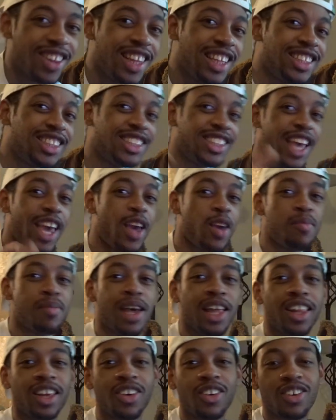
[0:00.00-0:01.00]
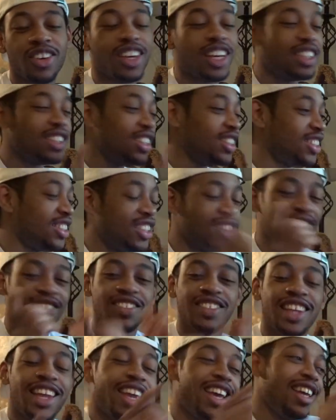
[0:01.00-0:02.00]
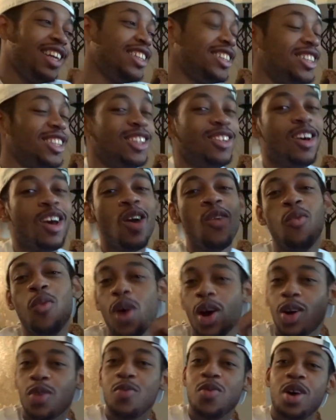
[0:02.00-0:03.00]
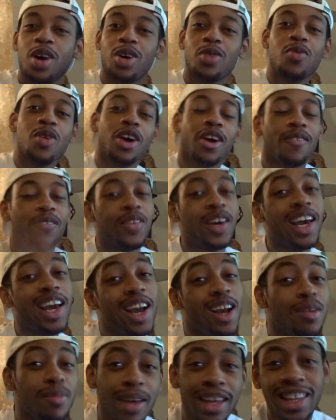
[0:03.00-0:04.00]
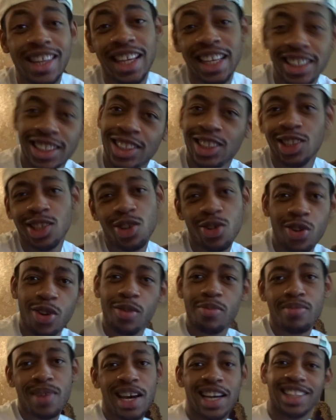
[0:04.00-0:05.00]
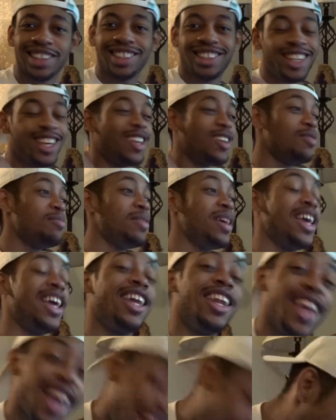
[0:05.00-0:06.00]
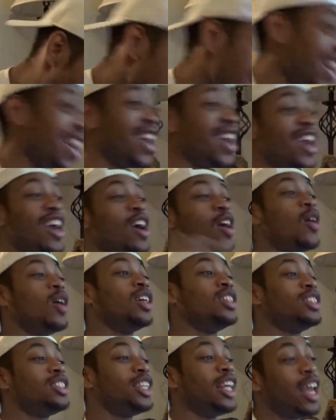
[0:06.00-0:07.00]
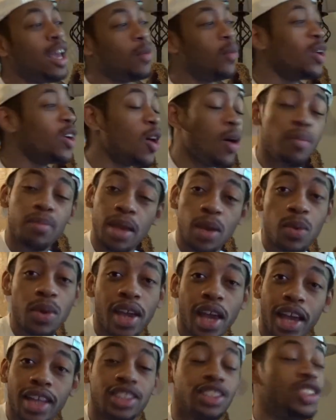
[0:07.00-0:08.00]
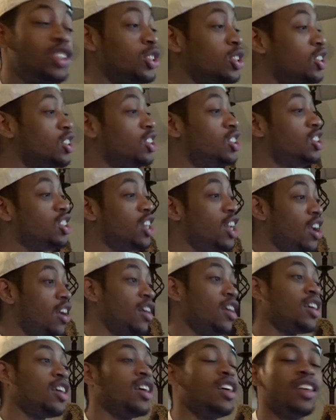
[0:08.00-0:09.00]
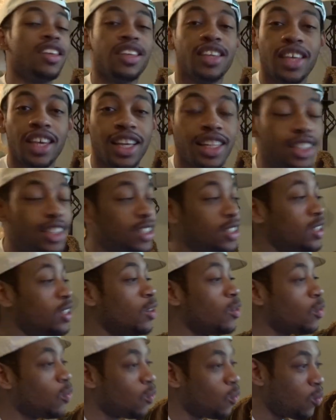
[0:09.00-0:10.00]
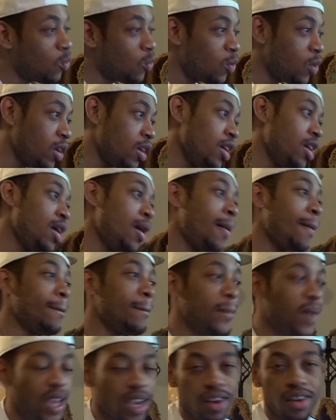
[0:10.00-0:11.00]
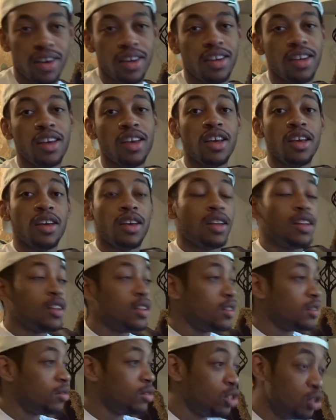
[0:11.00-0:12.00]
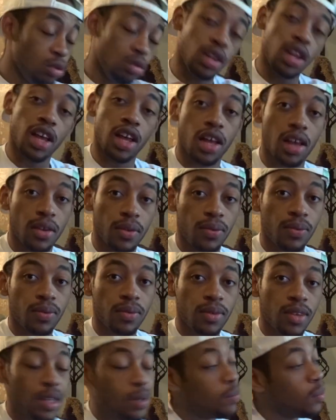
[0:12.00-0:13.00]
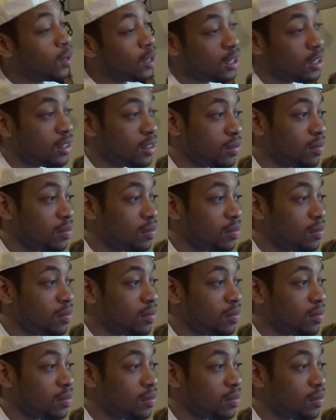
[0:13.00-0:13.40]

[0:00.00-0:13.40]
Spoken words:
This is AO Malico, you guys are tuned in to. Welcome, welcome, welcome for everybody that's new to my channel, man. Hey, today we're going to be reacting to Jerika Gets Remarried. New love, be put.